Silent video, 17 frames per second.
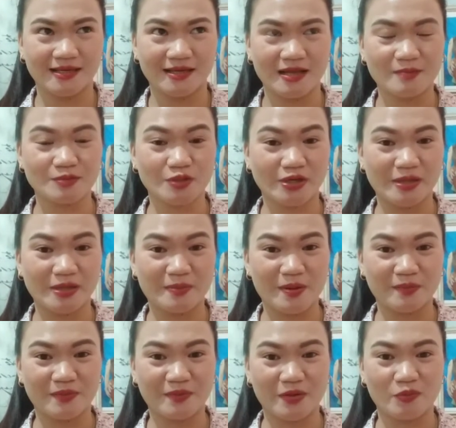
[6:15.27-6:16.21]
I'm sorry
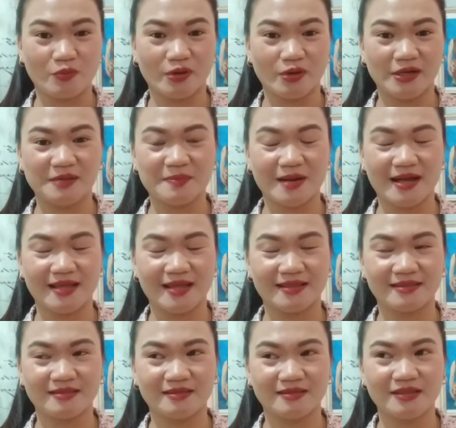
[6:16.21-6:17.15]
about my word,
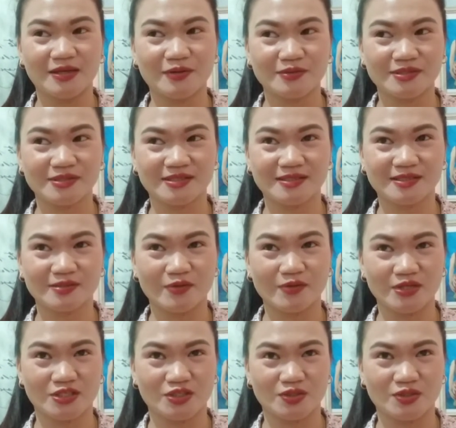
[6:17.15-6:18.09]
but those
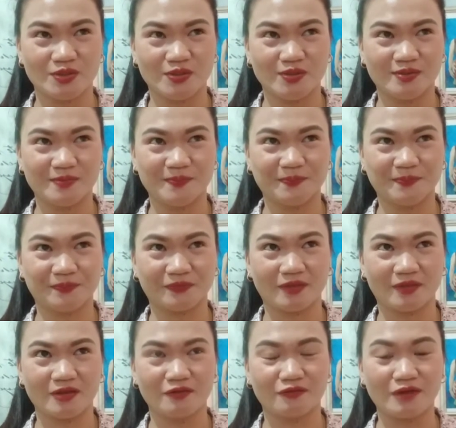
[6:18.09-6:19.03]
questions
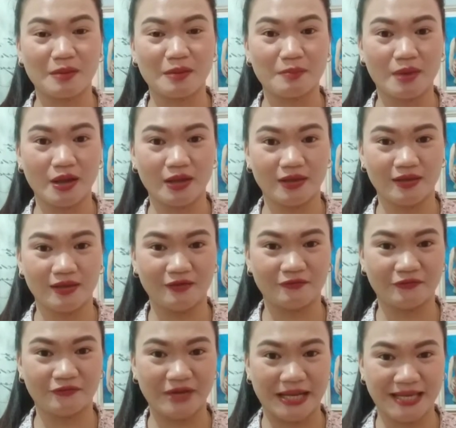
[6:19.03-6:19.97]
from my
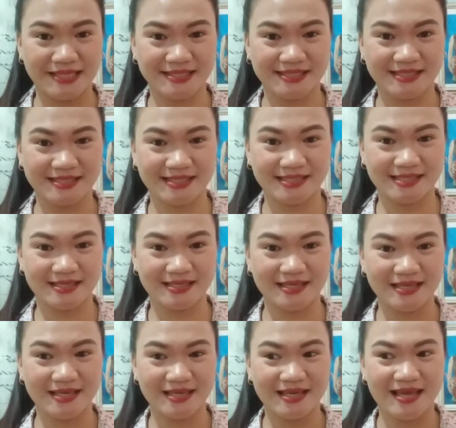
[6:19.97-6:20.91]
friends,
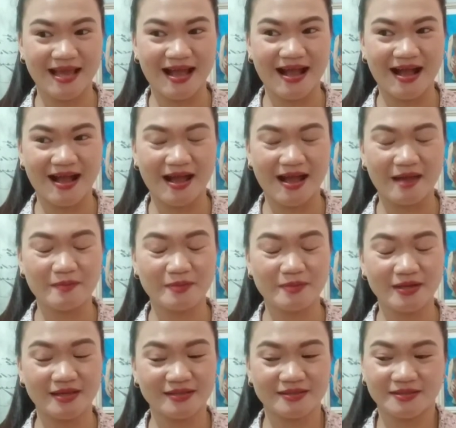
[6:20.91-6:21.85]
I'm
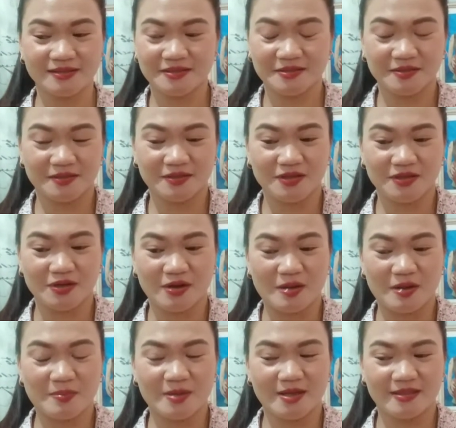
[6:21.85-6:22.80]
not
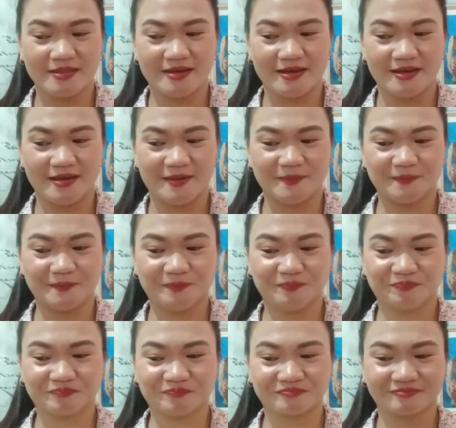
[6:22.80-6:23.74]
I'm not like,
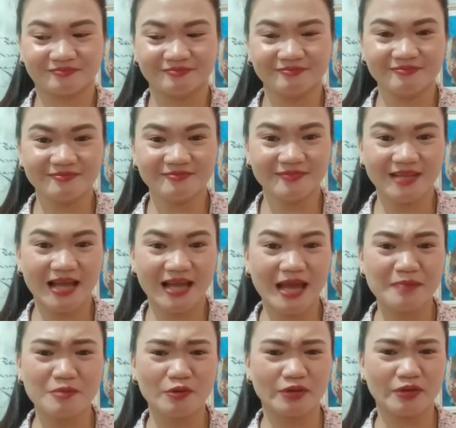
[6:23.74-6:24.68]

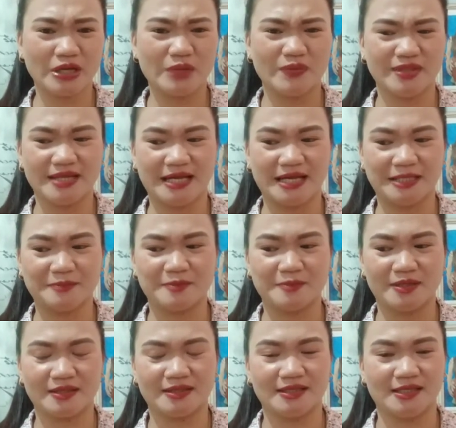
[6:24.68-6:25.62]
I'm okay with that,
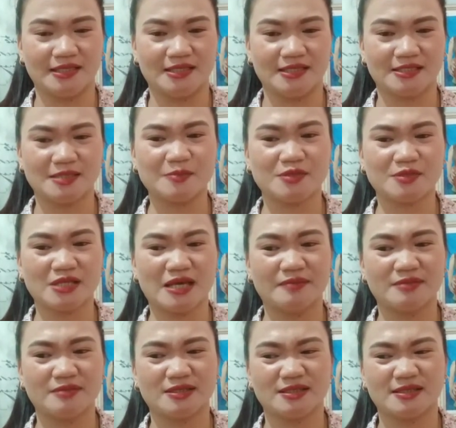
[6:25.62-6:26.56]
but
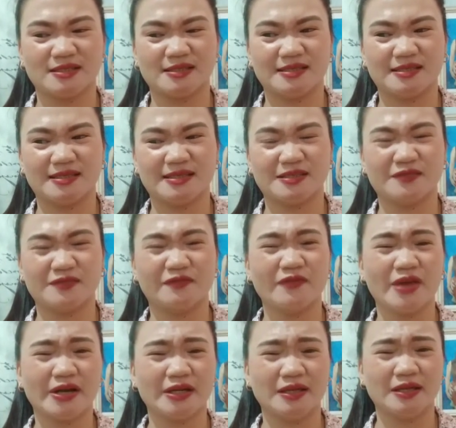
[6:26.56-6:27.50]
sometimes it's
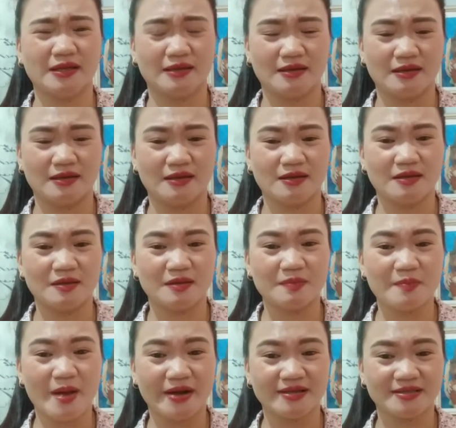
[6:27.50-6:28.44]
very
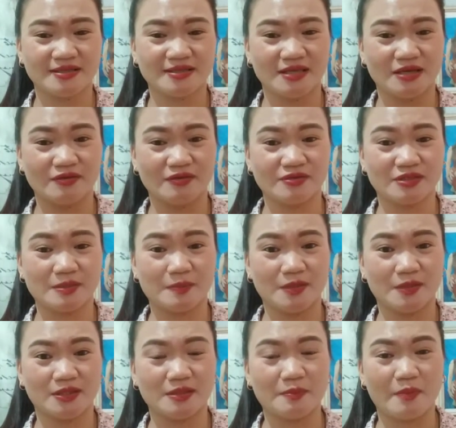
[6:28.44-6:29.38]
embarrassing, or it's a
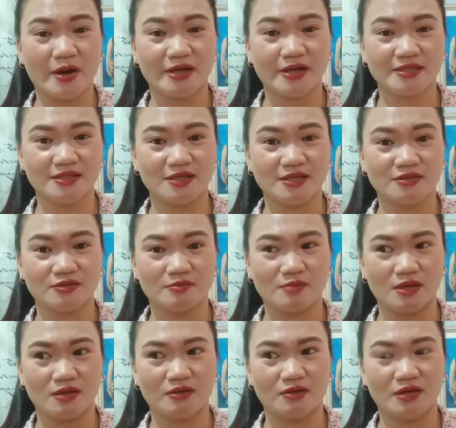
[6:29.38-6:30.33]
bit embarrassing to
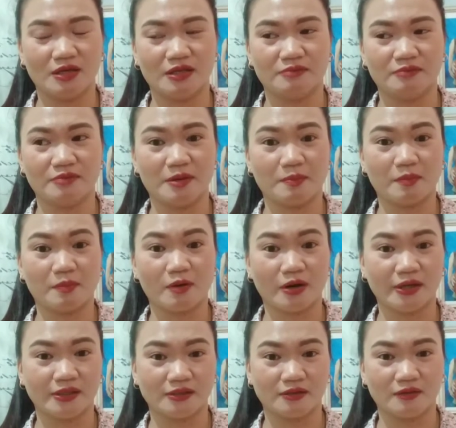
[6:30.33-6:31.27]
me and my
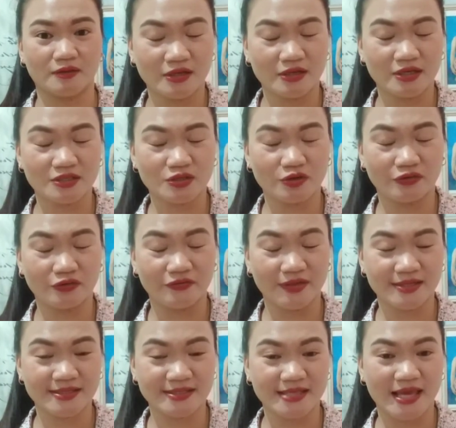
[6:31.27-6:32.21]
part. Does your
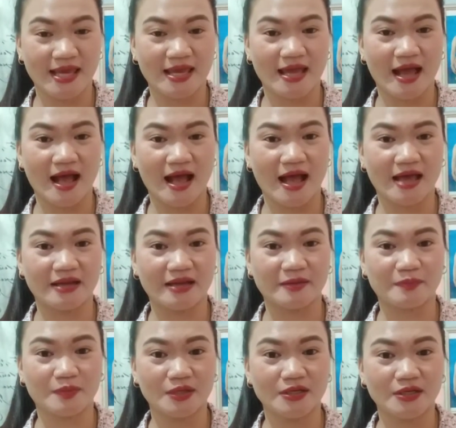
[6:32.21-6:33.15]
fiance had
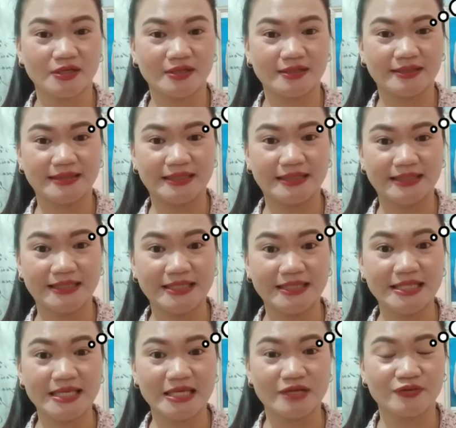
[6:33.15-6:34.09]
a bigger
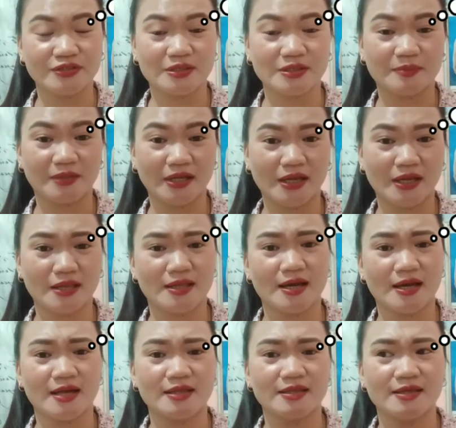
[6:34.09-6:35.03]
D or something like
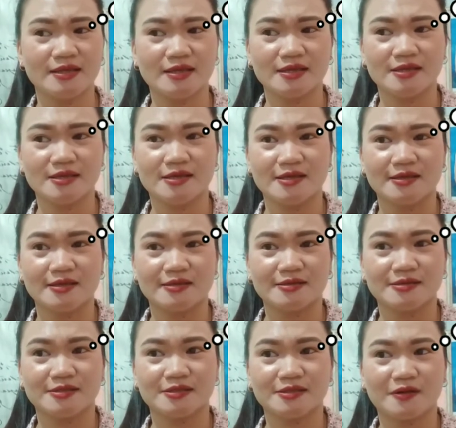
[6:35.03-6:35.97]
that?
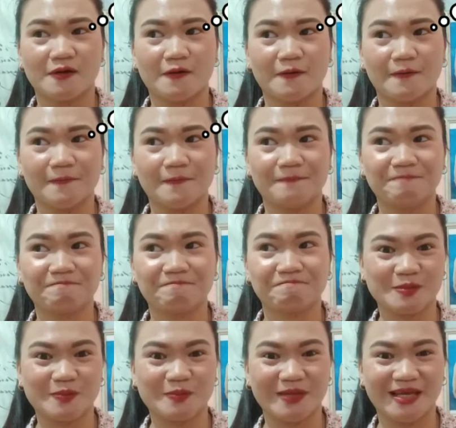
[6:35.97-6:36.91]
So
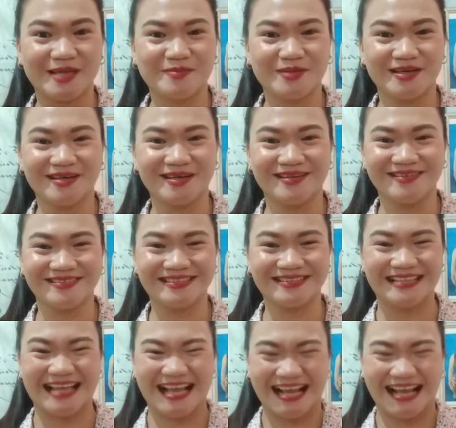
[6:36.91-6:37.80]
explain, because